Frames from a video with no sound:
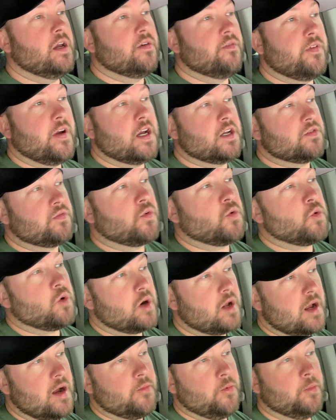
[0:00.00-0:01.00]
Fast
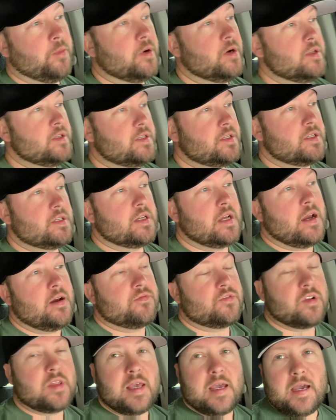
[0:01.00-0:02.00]
forward a couple months
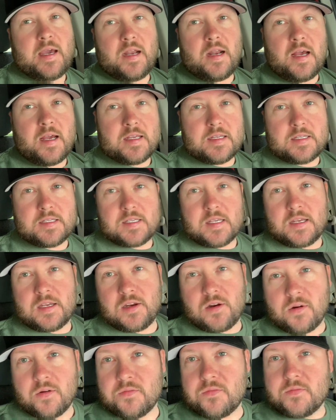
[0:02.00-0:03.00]
after that, I said,
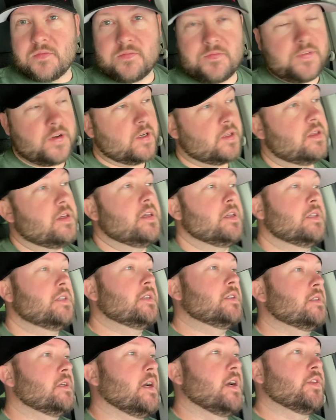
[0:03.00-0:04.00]
you know, fuck
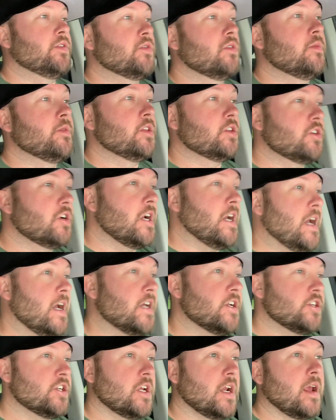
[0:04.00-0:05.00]
this. I threw them in the
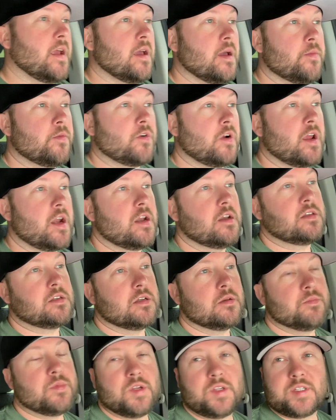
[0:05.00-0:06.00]
trash and I upgraded
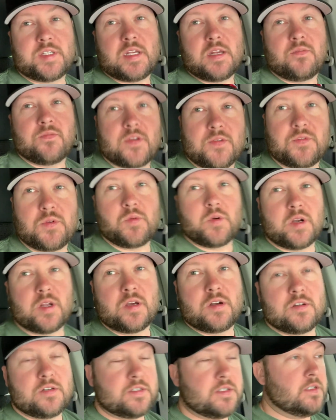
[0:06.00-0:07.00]
to Bilstein
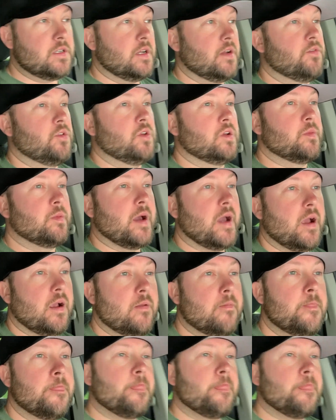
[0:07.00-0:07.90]
5100s. Never looked back.